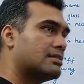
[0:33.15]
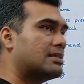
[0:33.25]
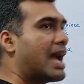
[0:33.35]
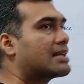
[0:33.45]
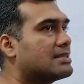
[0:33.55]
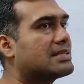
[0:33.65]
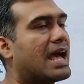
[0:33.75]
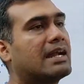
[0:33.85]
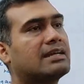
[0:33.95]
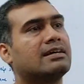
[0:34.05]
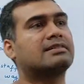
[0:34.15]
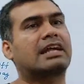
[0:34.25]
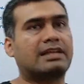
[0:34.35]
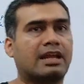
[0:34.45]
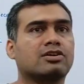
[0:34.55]
The Axis had
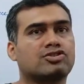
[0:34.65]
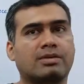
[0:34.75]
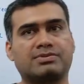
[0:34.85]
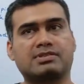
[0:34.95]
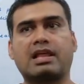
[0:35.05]
dictatorships